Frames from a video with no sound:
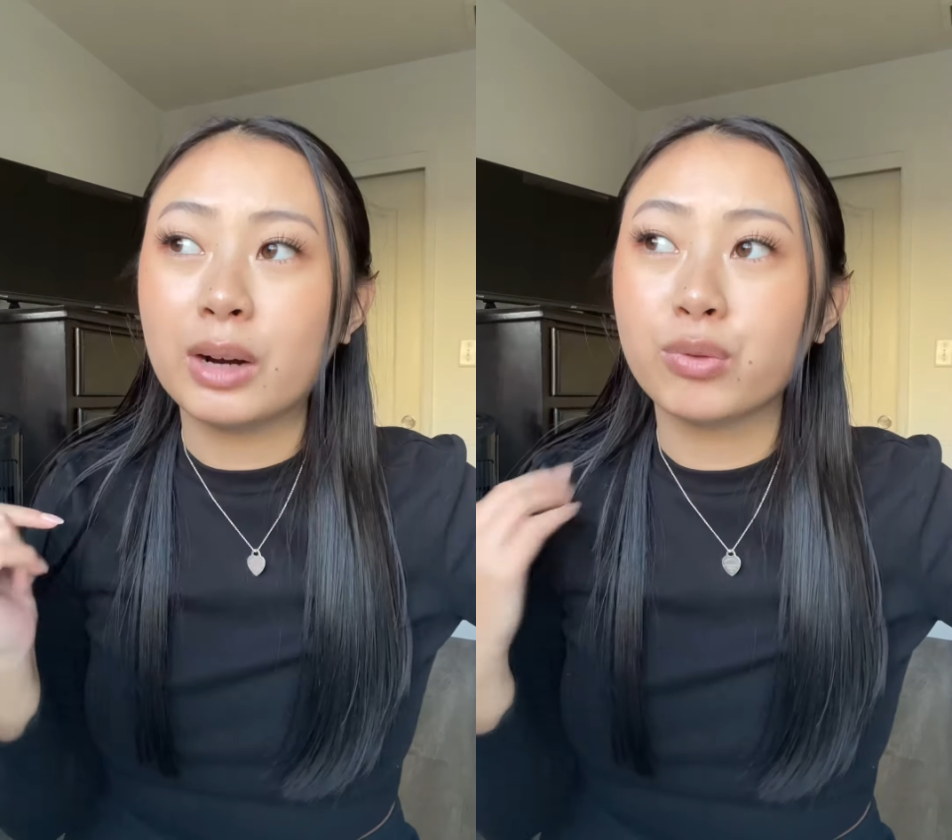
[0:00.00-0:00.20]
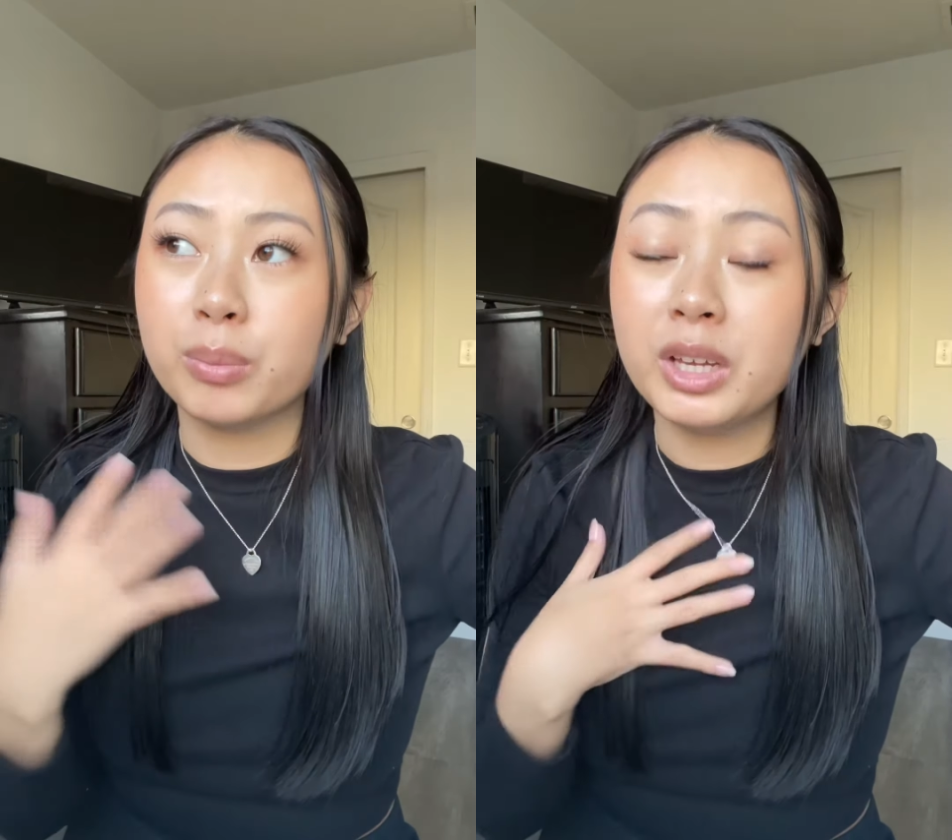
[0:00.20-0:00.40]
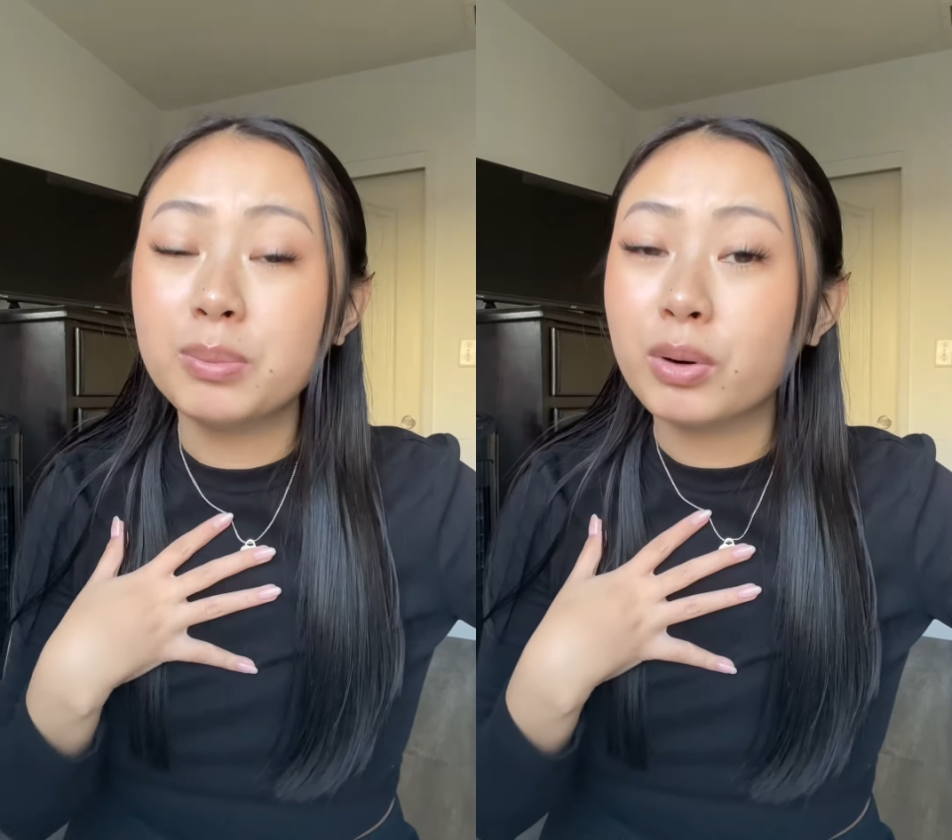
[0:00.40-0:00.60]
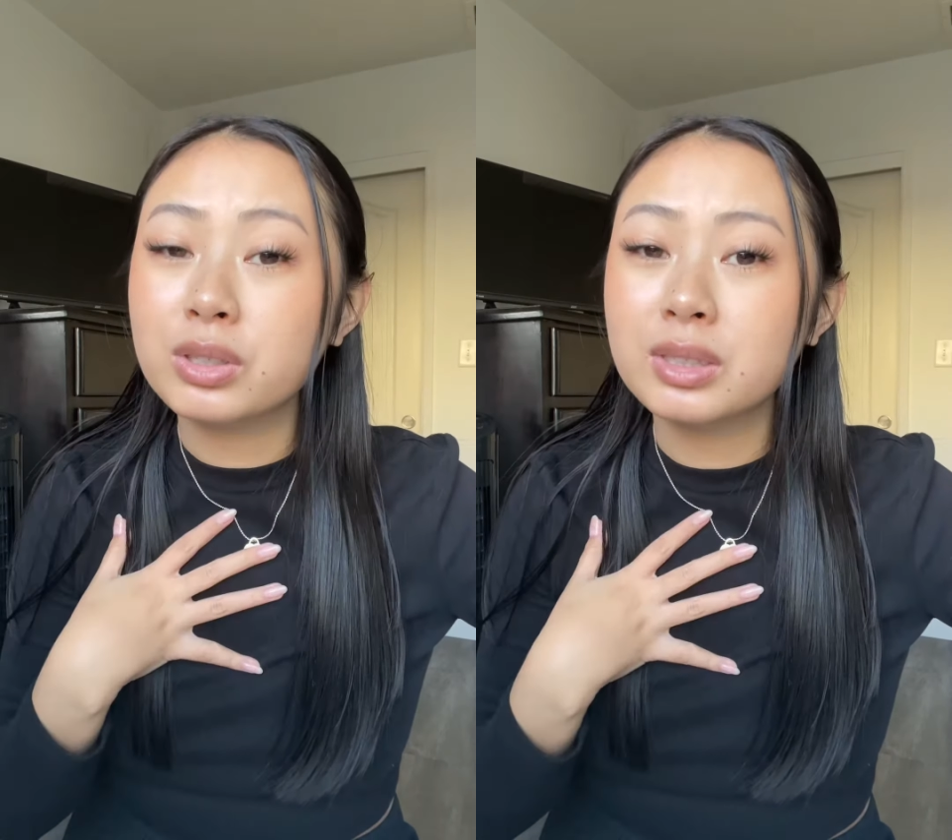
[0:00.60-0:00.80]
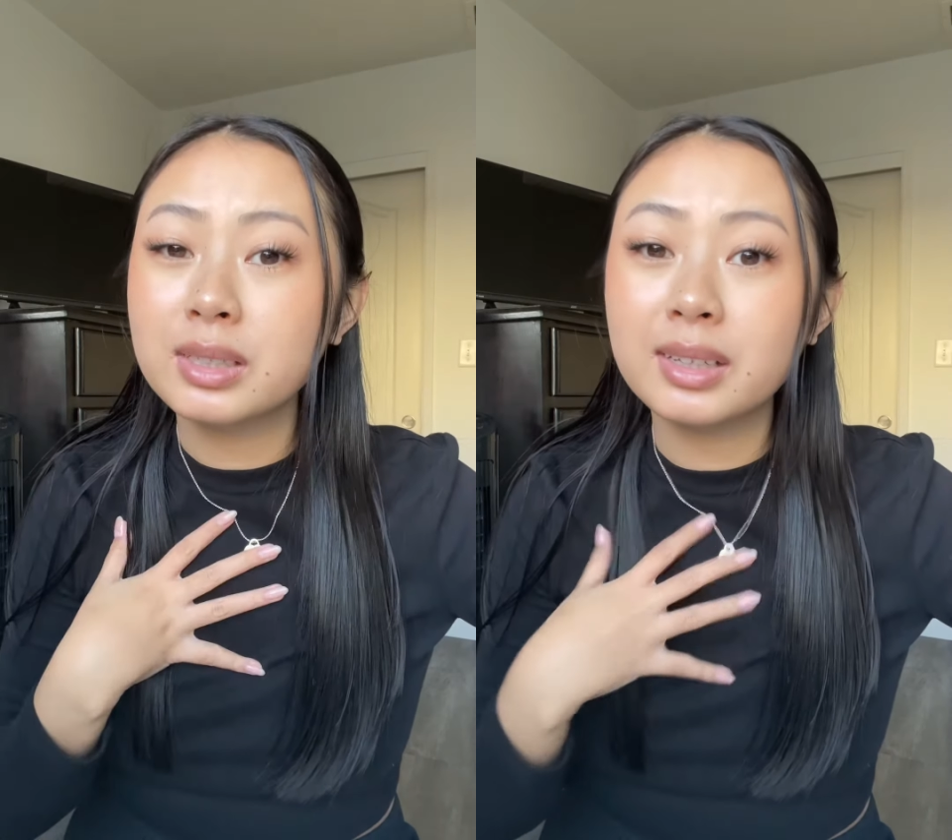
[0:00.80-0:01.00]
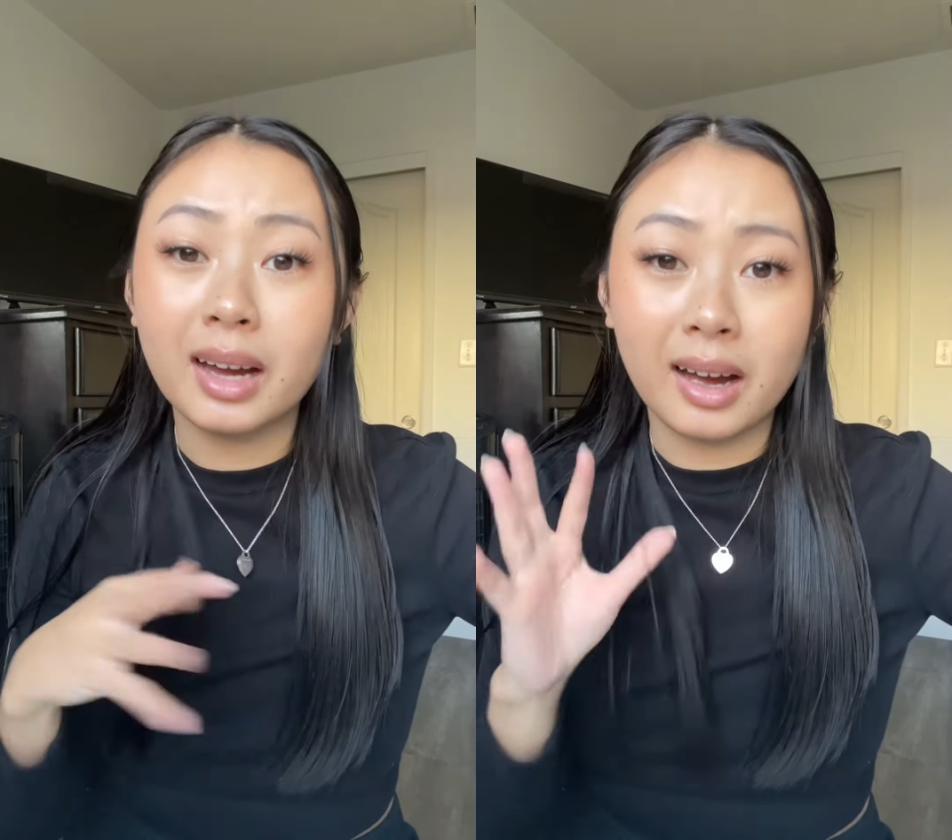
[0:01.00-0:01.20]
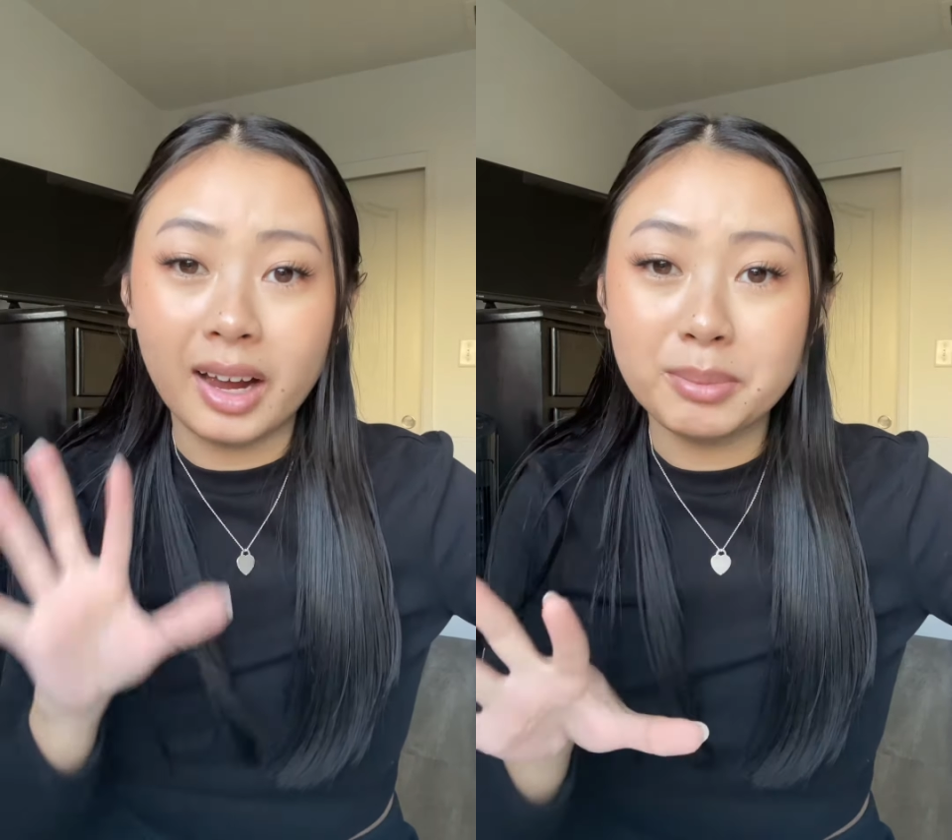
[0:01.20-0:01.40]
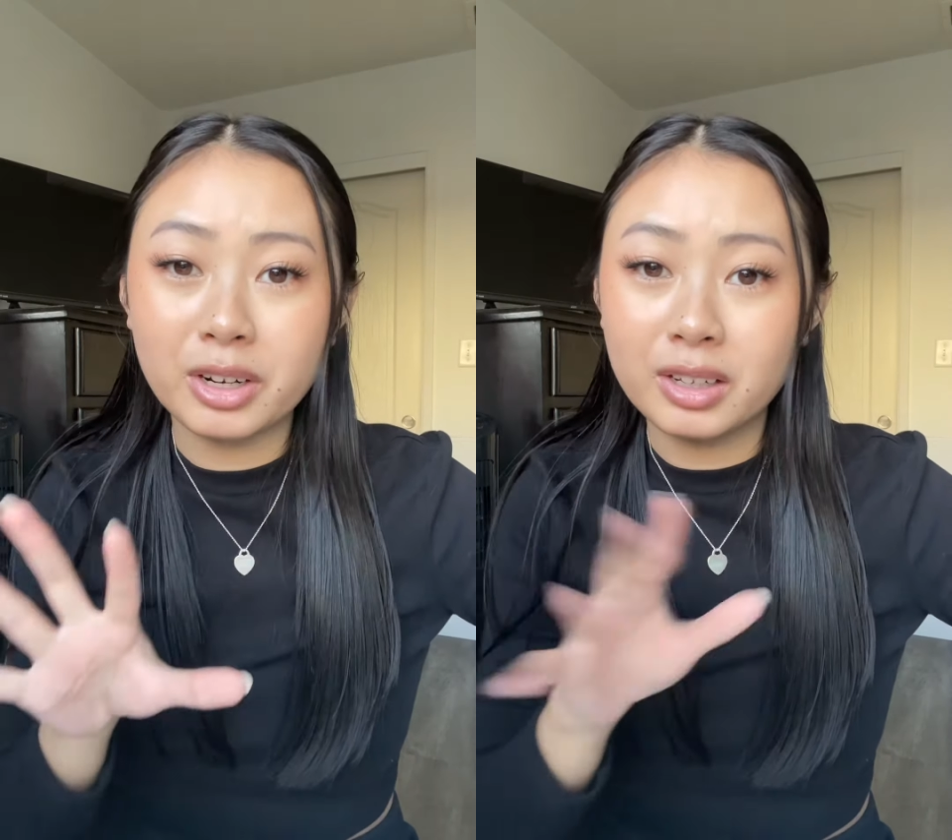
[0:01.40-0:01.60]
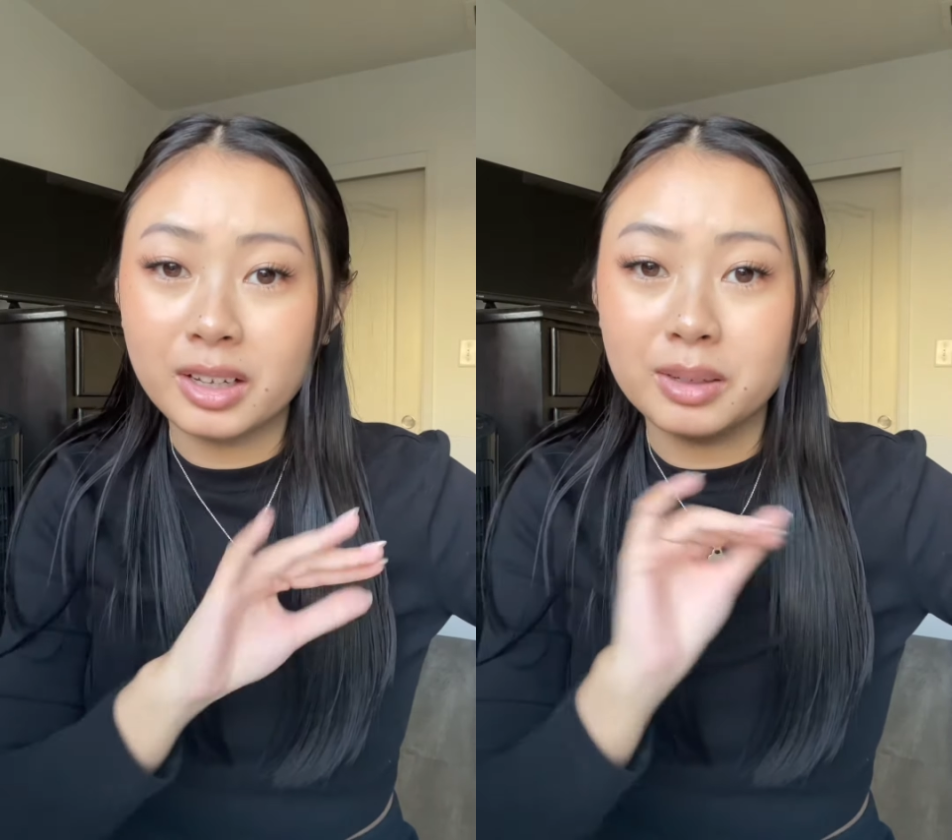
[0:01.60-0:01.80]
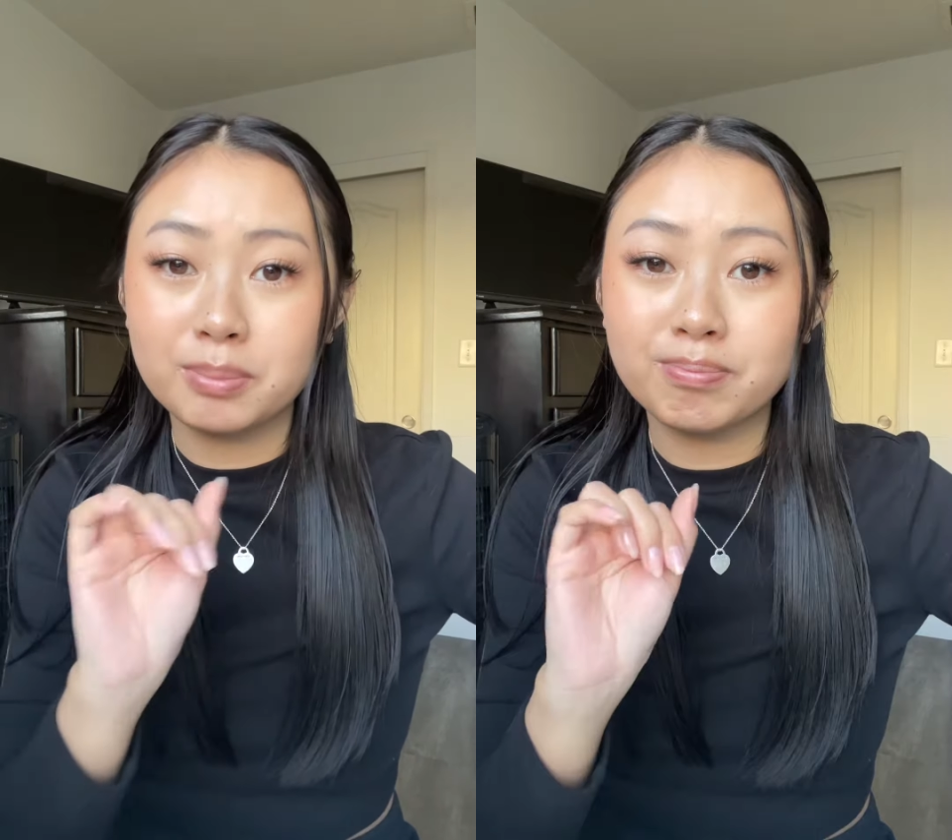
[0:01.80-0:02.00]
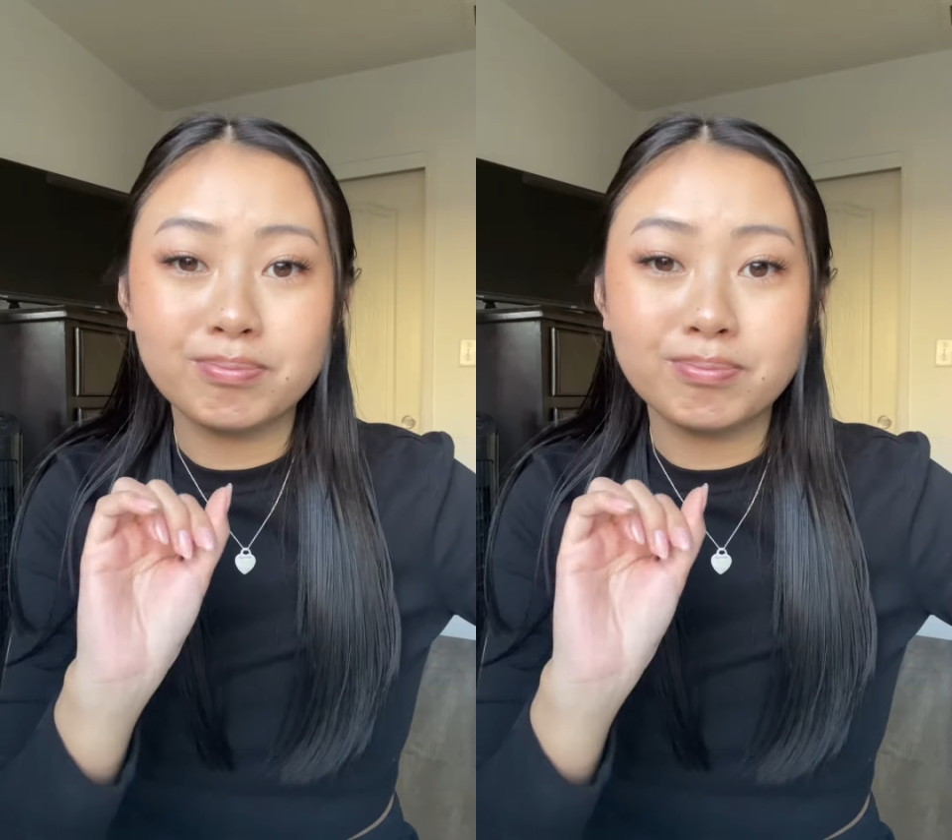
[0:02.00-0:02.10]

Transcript: for me personally, I'm not like a